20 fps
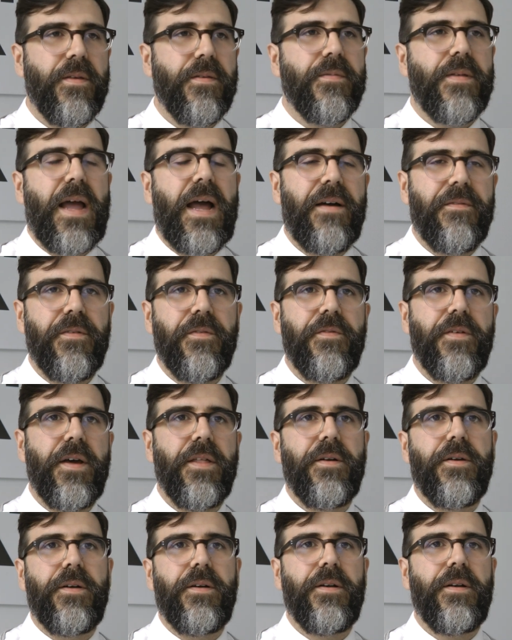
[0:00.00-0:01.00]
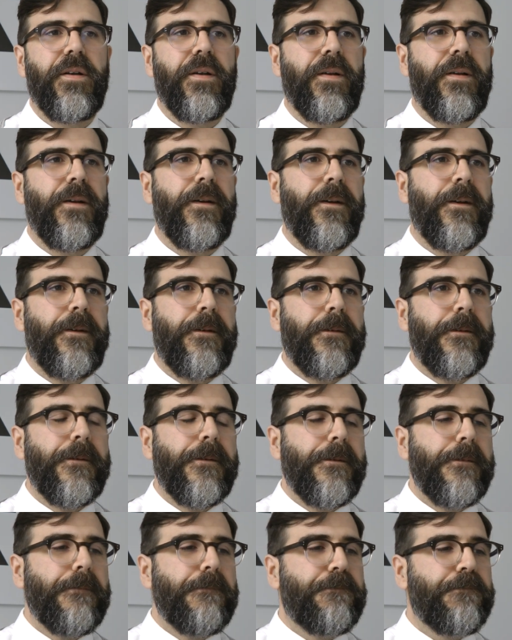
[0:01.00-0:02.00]
it's half a
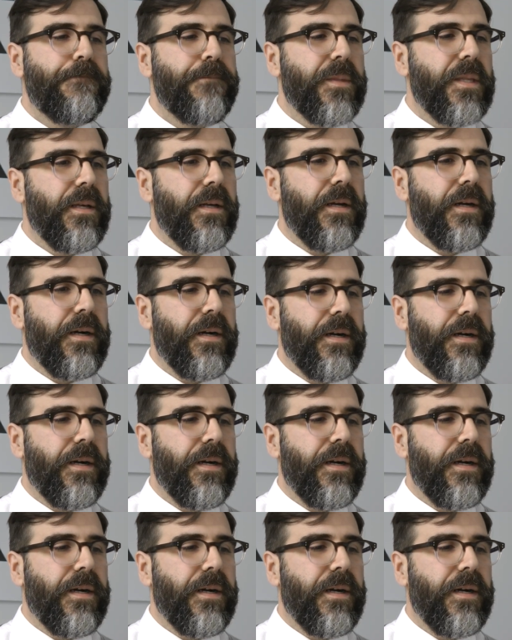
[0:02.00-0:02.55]
feather,